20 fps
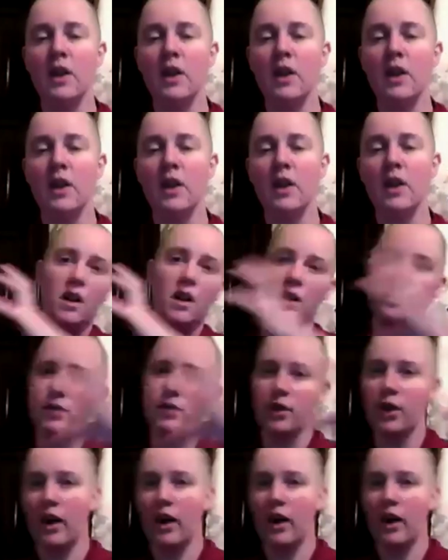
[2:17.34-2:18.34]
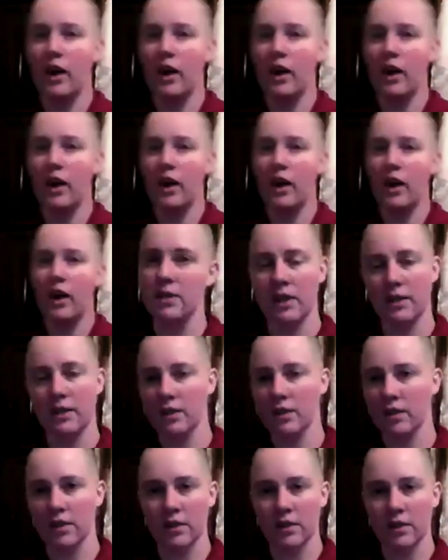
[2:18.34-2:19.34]
And then all of your other
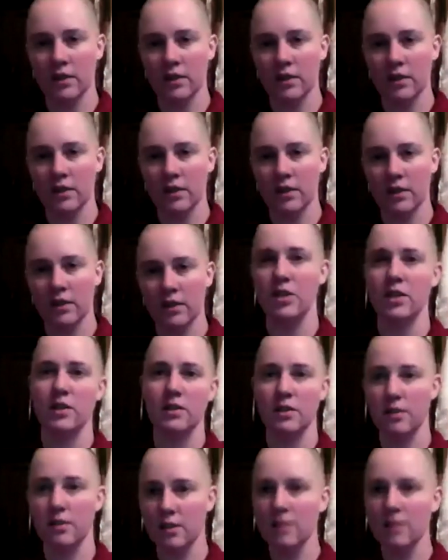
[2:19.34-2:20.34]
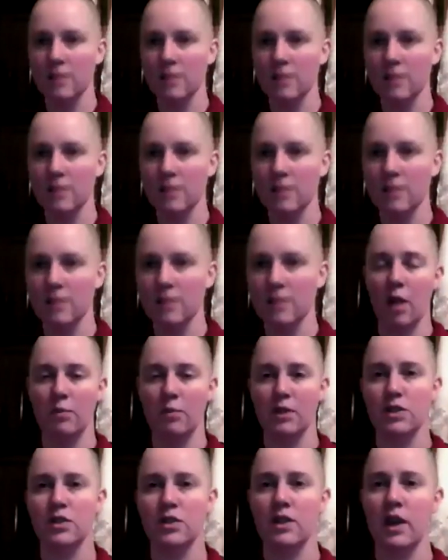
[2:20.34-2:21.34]
incidental motivations get
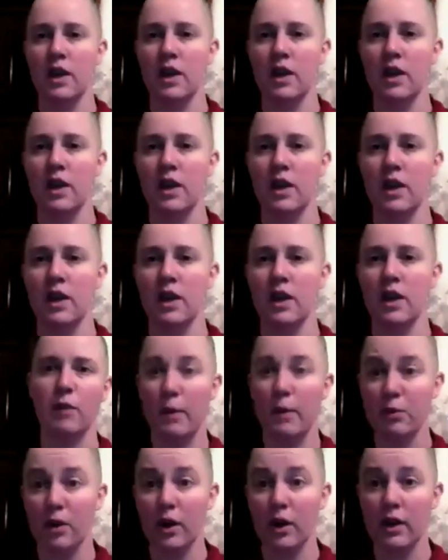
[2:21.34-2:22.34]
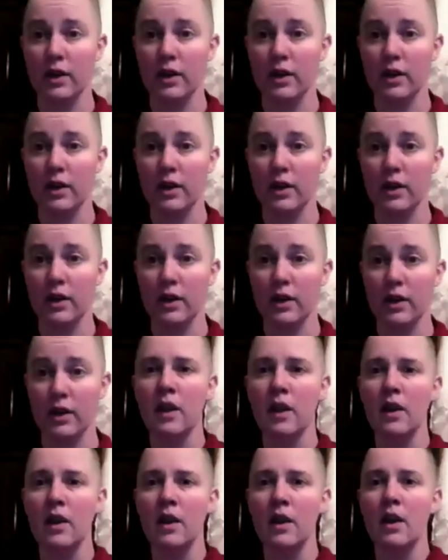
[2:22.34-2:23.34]
accomplished as a byproduct.
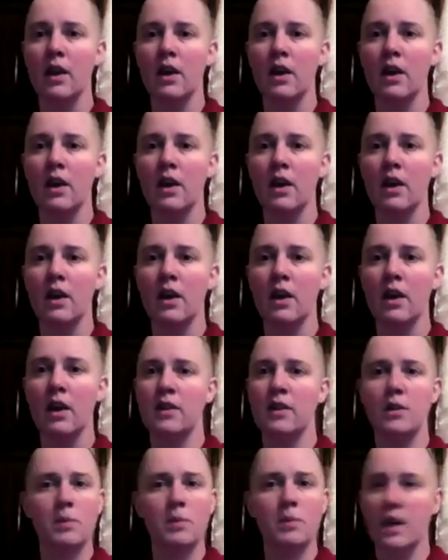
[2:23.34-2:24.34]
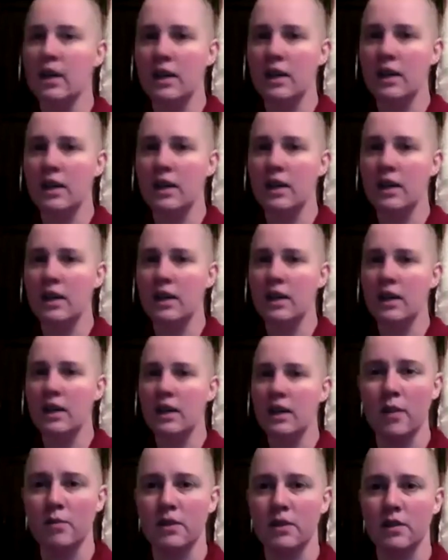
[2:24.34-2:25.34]
In the beginning,
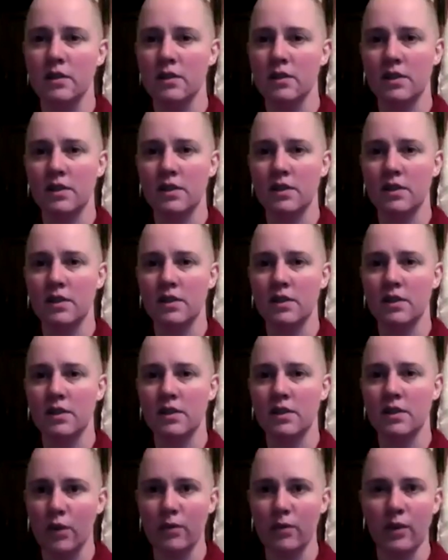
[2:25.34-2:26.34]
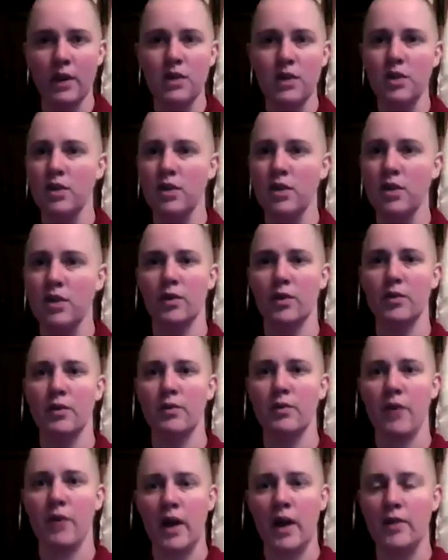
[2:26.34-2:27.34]
sometimes setting your motivation or
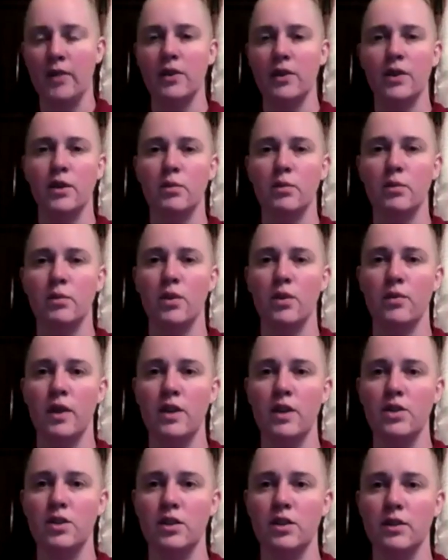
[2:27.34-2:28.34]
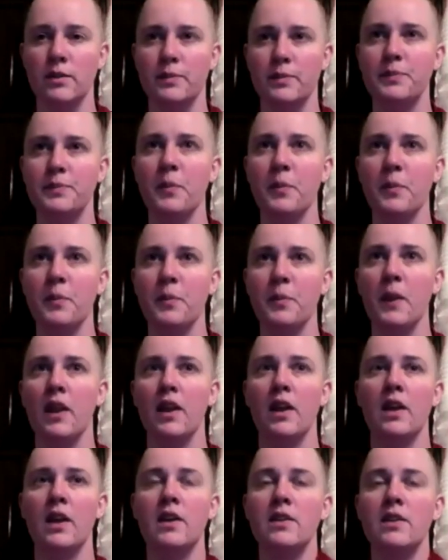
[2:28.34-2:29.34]
reviving your motivation
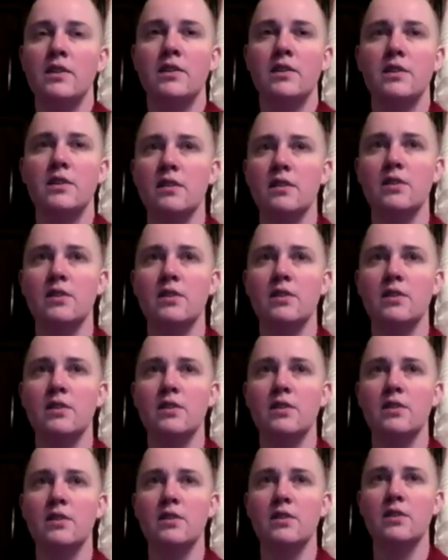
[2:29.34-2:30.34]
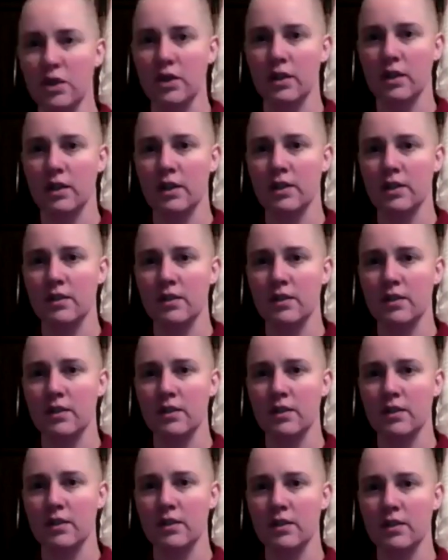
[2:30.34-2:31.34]
is superficial,
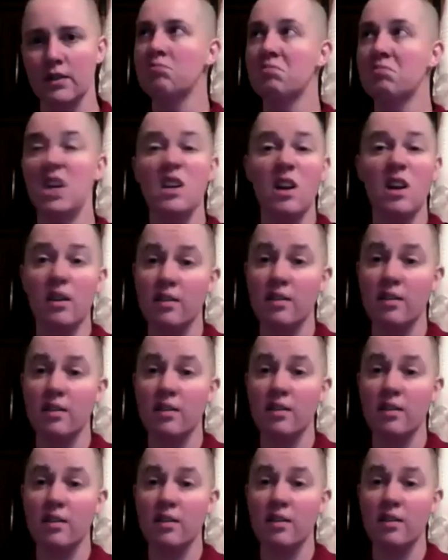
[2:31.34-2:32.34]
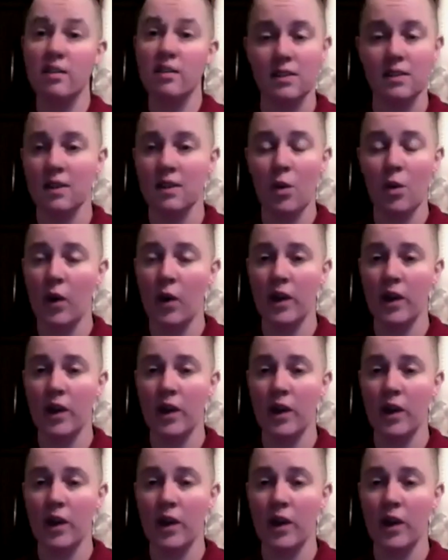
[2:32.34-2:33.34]
it's inauthentic, it's not quite
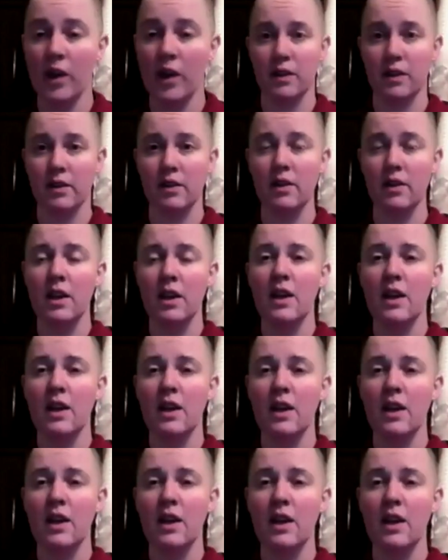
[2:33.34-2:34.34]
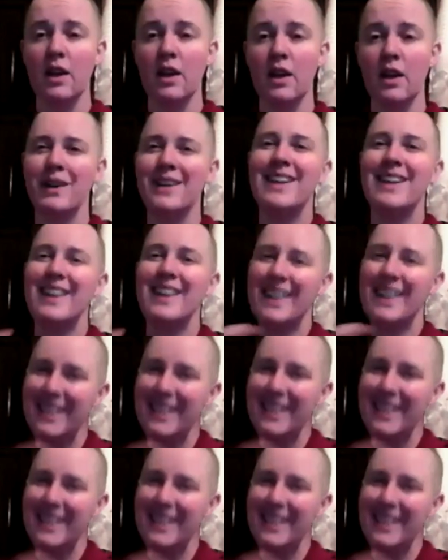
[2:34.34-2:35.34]
genuine, but it
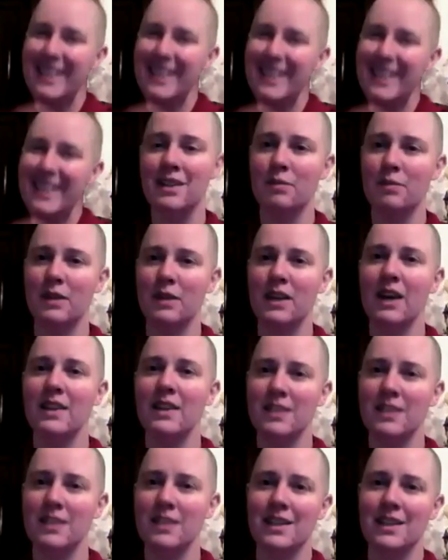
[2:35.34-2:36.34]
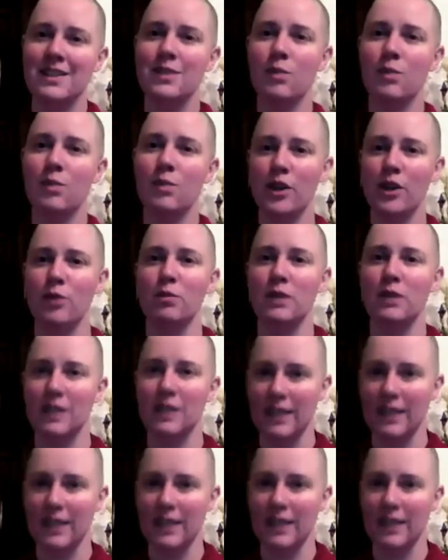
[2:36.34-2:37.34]
is because it is what you
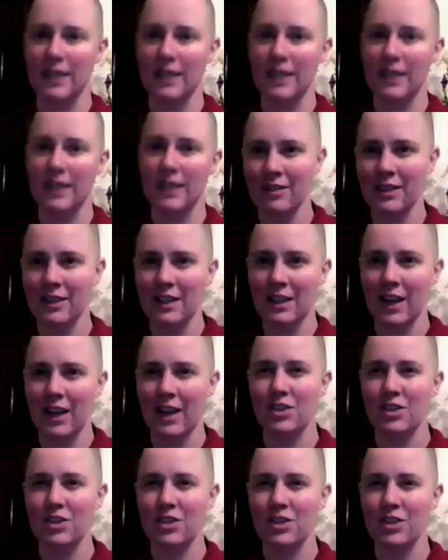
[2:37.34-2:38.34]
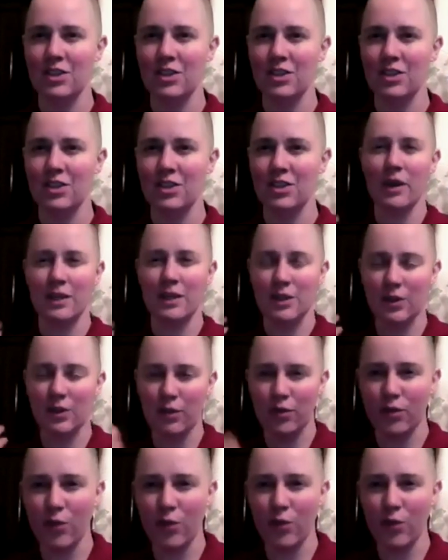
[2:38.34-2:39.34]
believe. It's just not what is
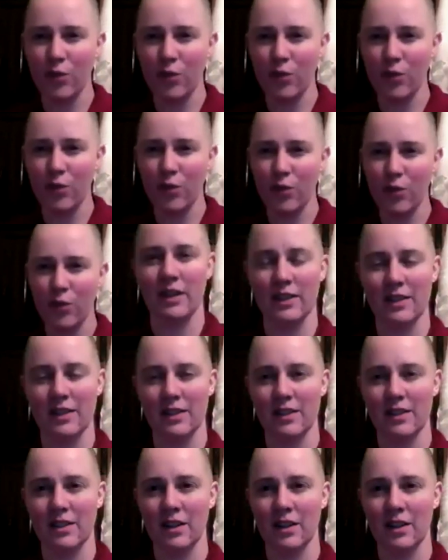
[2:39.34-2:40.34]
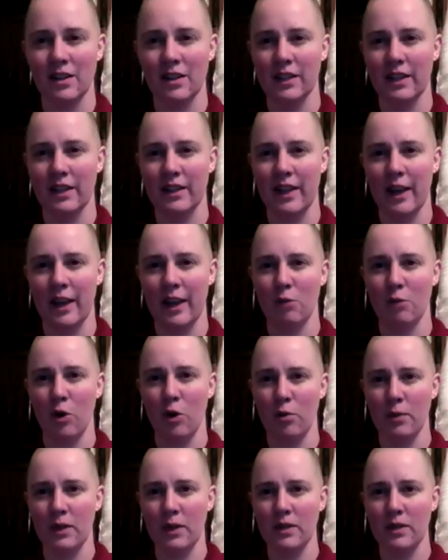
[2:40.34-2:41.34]
forefront necessarily in that
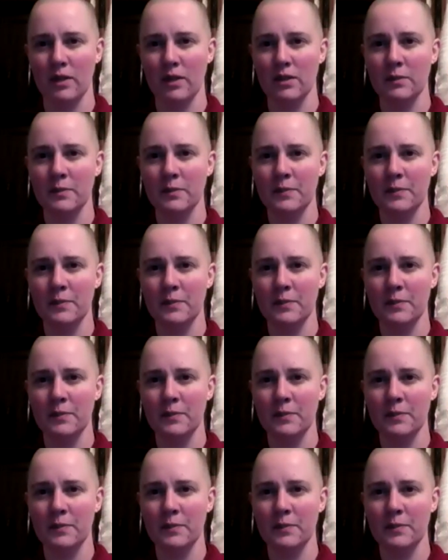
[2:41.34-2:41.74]
moment.